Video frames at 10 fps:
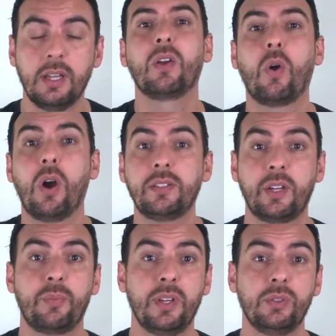Chords are
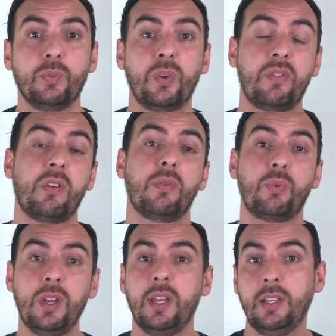built with
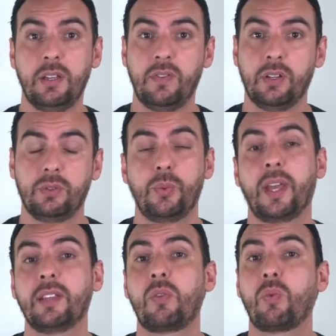3 intervals. We
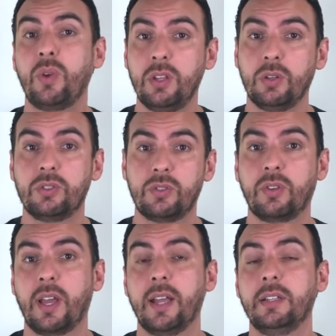get 3 notes
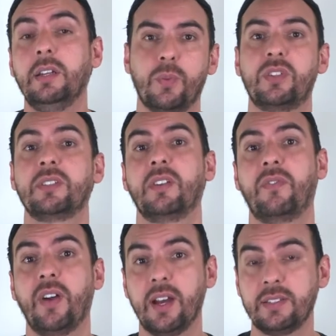together, which is the
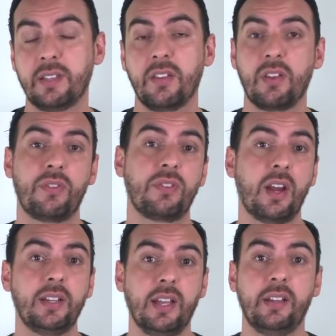first, the
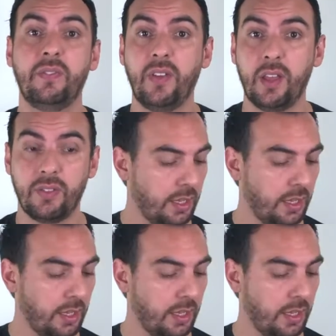third, and the fifth.